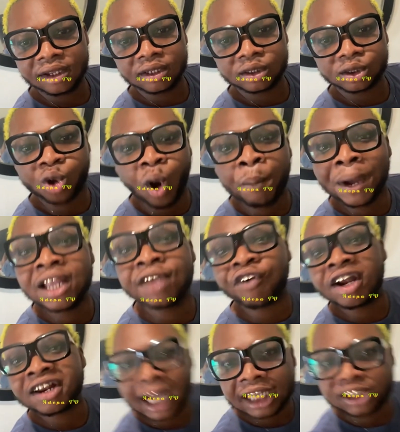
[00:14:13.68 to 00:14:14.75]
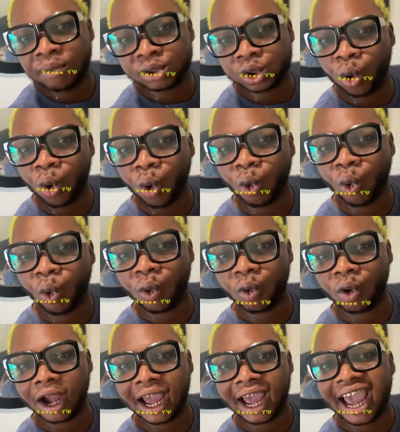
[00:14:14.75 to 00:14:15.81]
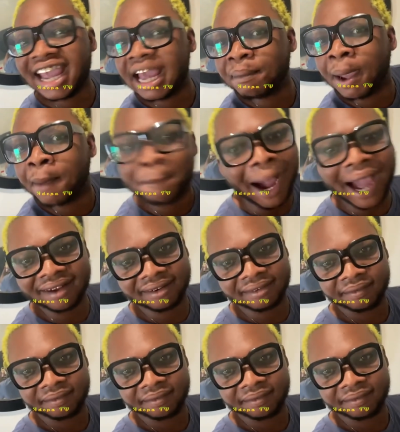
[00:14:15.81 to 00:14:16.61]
School pay for the catch am so eya member.